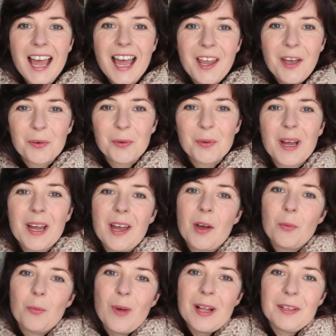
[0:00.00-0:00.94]
Hello,
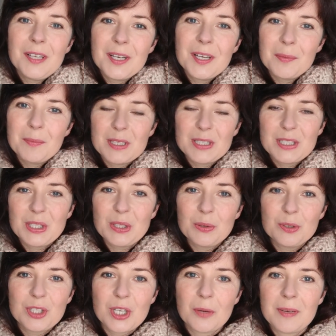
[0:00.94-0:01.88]
welcome
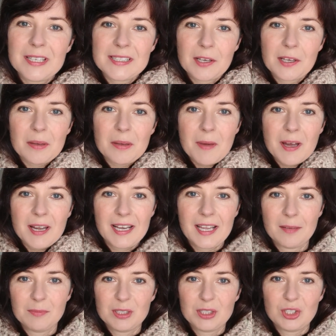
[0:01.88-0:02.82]
to Joey Sewy. My
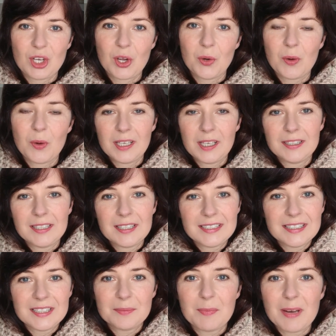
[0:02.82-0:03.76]
name's Jo and
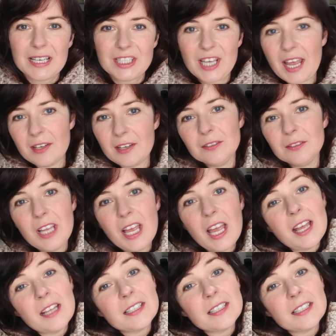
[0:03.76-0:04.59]
this is my channel.